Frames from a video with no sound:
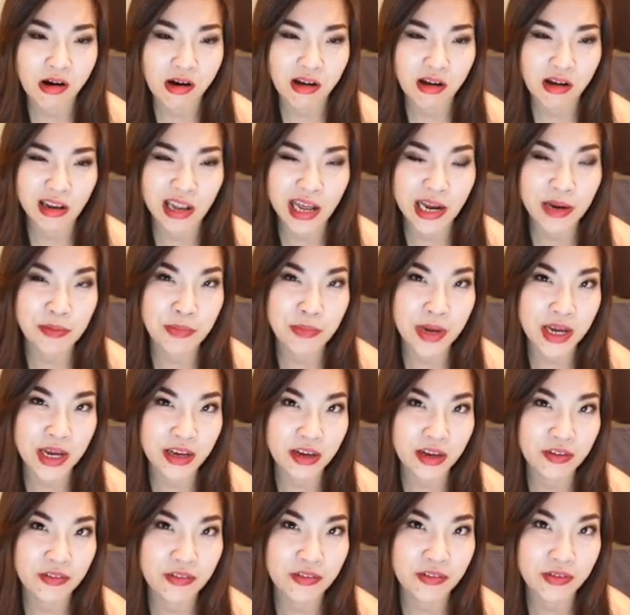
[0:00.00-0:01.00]
like
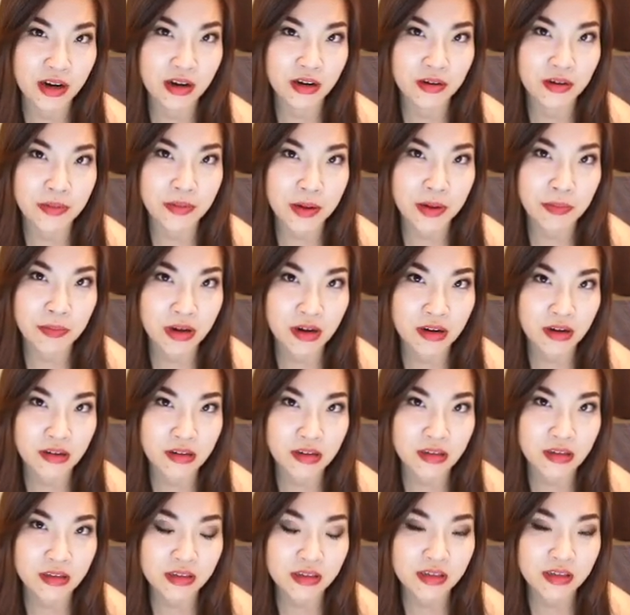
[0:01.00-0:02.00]
making fun of
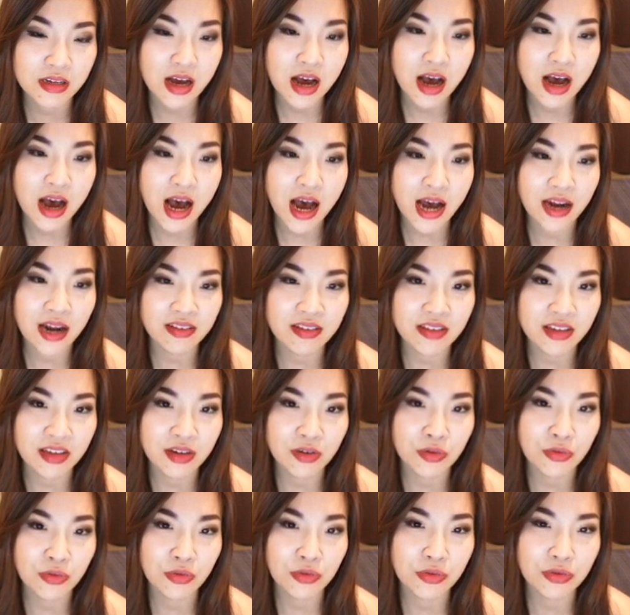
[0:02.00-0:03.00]
appearance. I think
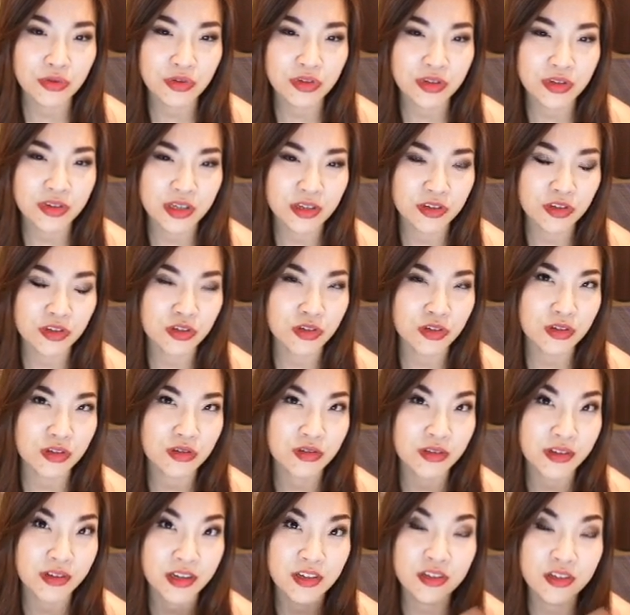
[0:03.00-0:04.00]

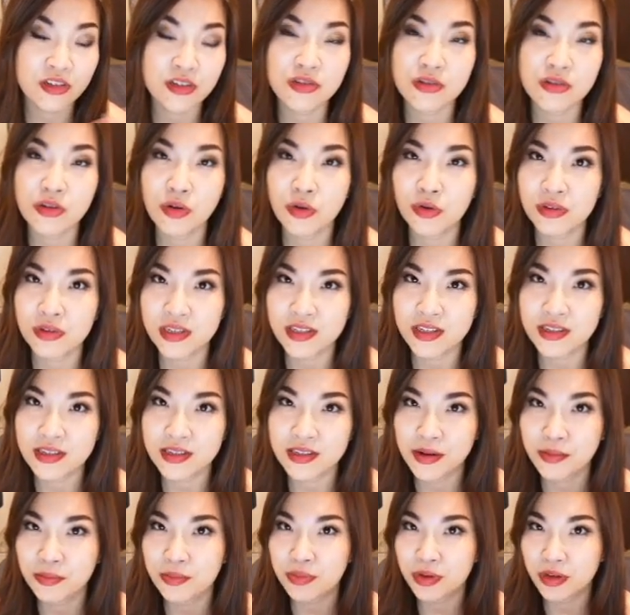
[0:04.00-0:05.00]
they're just only
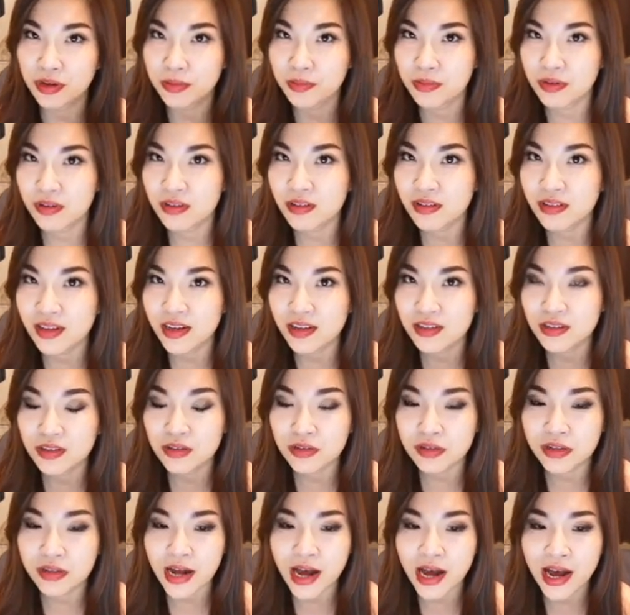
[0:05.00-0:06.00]
some people that do
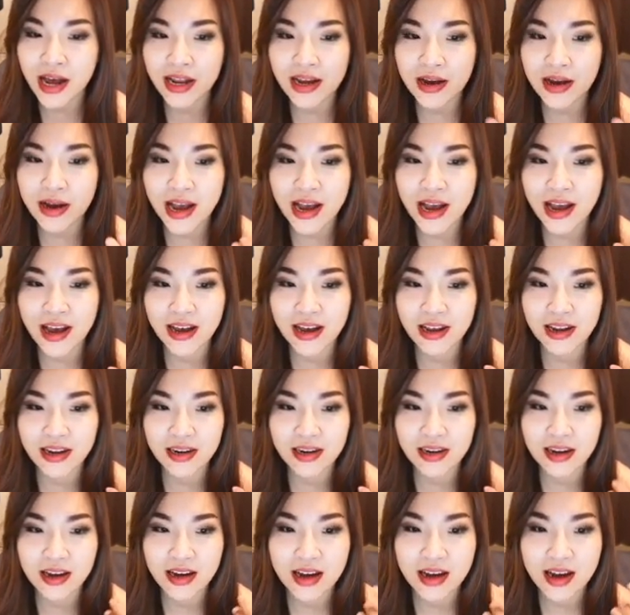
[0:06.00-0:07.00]
that. And
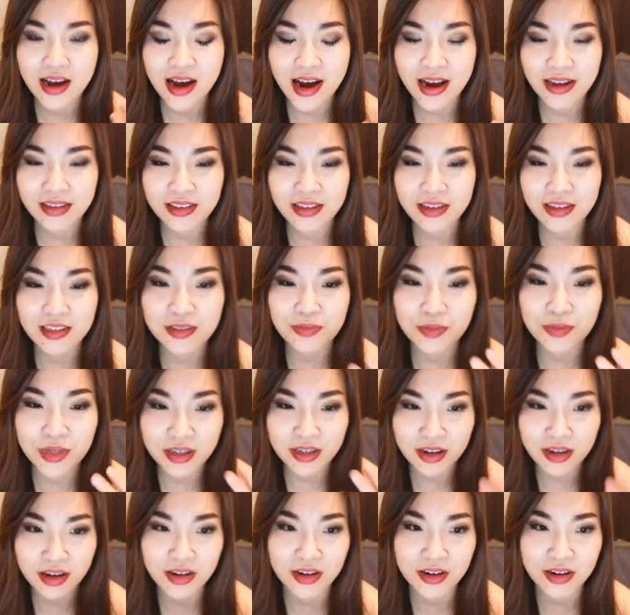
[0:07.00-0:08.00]
I think it's
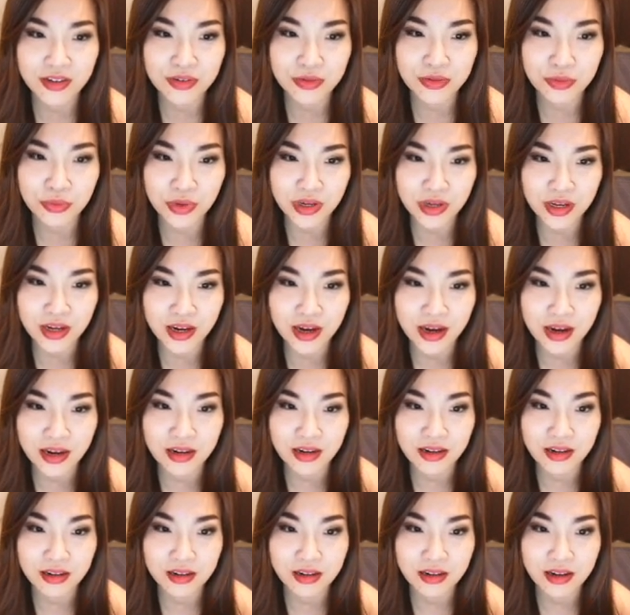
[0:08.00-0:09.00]
because we kind
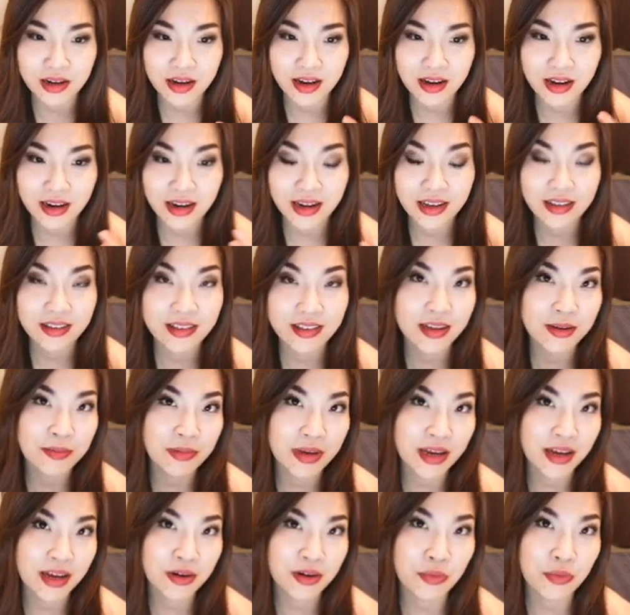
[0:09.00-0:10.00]
of let them
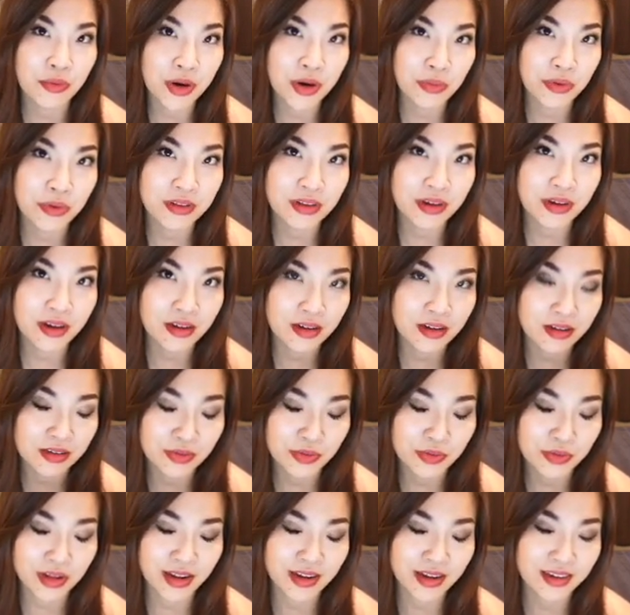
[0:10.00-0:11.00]
get away with it because
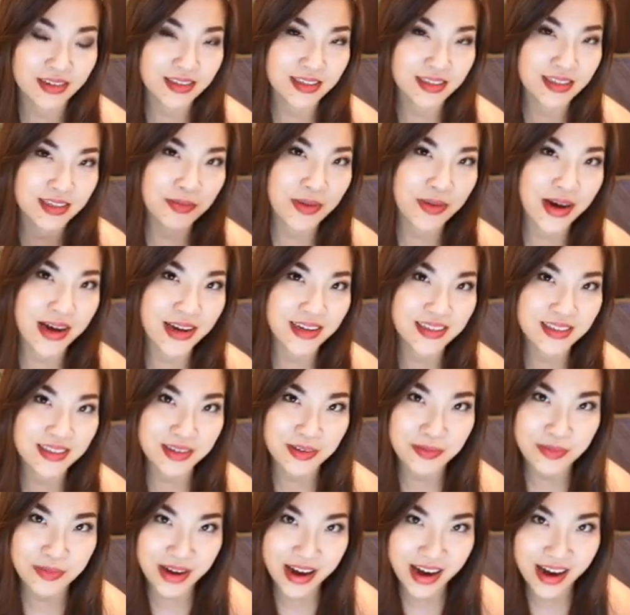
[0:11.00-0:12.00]
we're like, sabai,
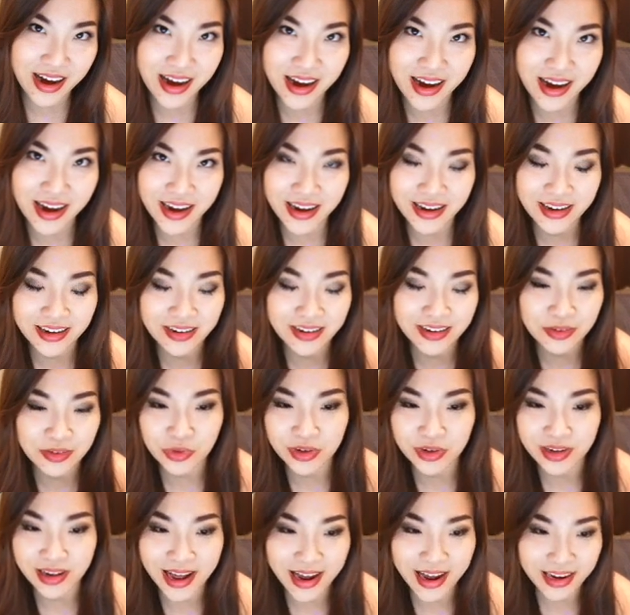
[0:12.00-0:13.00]
sabai, and
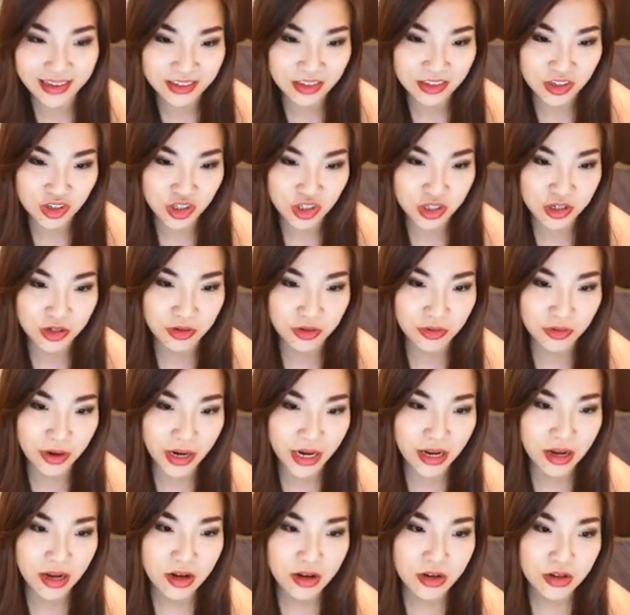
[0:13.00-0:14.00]
relax and chill,
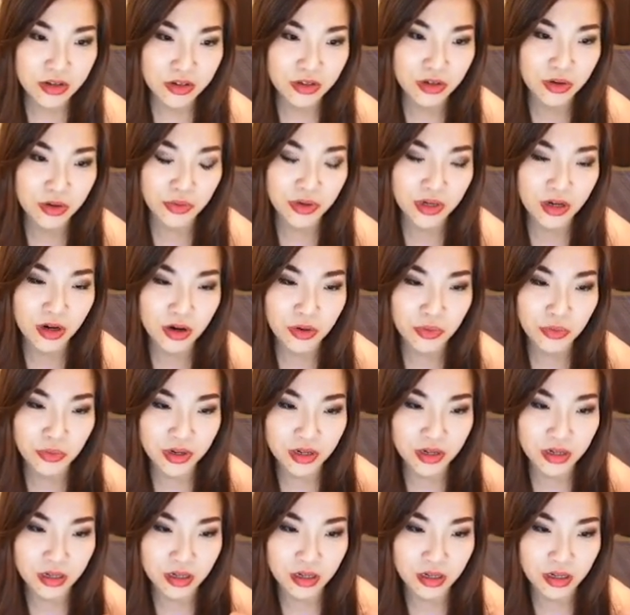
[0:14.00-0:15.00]
right? So we don't
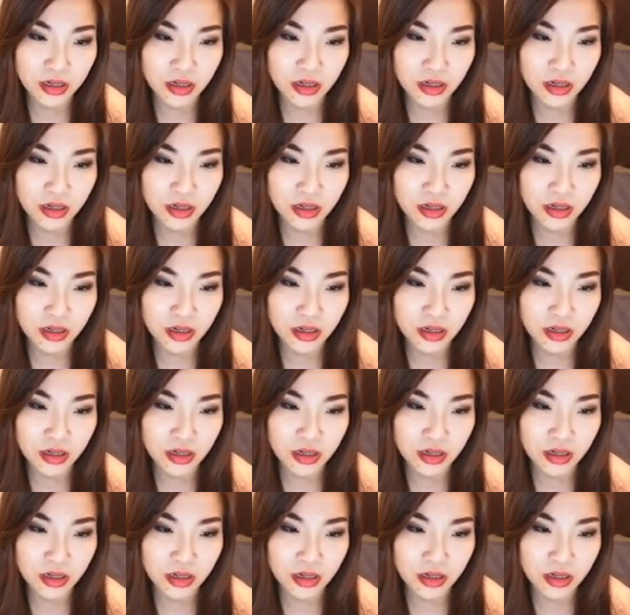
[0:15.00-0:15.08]
really,